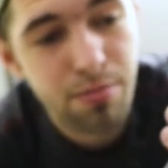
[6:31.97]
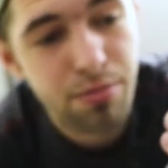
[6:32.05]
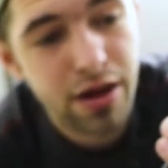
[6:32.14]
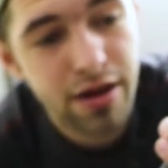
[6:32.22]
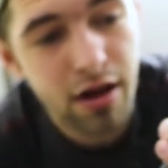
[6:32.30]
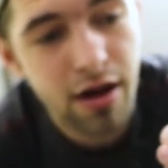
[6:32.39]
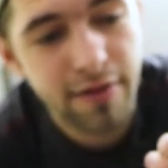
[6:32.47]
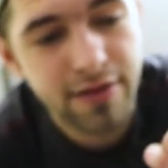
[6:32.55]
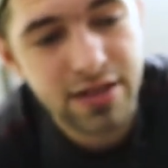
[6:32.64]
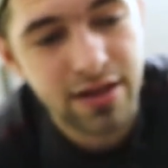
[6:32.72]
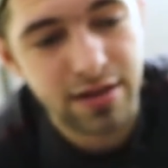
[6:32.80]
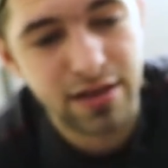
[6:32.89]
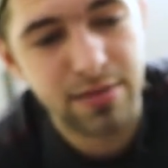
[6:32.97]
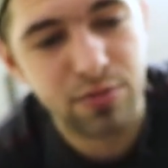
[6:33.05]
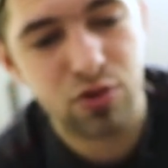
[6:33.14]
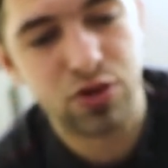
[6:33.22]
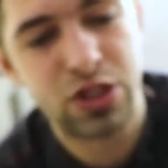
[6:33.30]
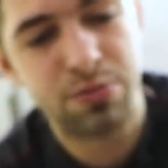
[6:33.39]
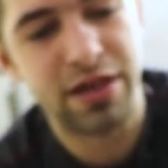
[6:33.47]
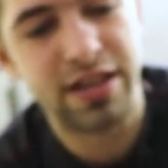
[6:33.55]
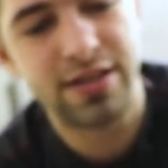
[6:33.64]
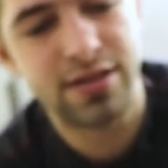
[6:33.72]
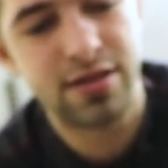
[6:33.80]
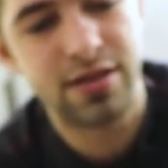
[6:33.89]
but obviously I'll need more
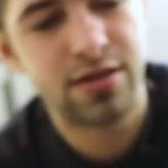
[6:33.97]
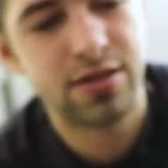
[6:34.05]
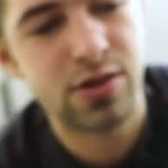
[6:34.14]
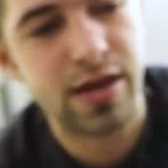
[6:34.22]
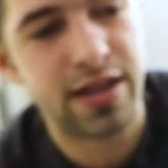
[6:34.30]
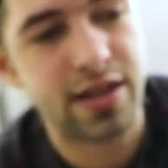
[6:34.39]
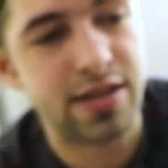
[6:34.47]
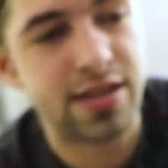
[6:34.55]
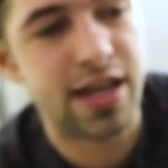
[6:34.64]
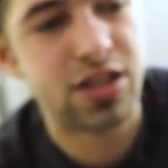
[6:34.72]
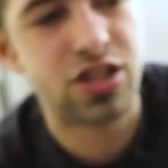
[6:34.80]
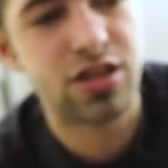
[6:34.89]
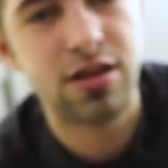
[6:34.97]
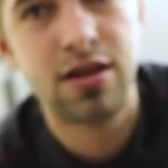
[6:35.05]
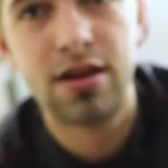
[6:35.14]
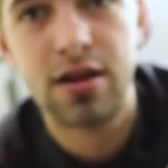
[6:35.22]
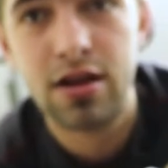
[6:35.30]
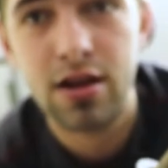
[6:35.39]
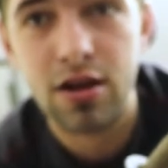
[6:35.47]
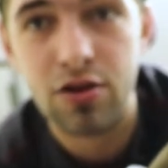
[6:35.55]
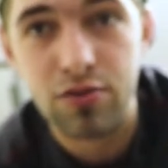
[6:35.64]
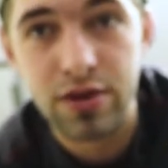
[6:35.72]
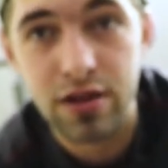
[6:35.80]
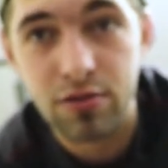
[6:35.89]
space so I can attach the
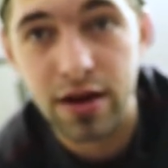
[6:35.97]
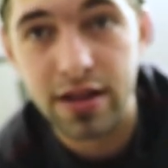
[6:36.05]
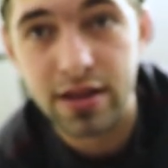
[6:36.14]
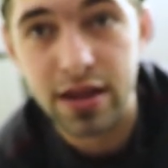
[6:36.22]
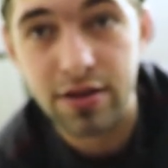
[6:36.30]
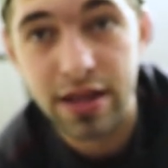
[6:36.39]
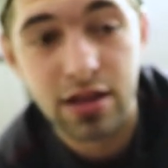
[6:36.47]
reel right there.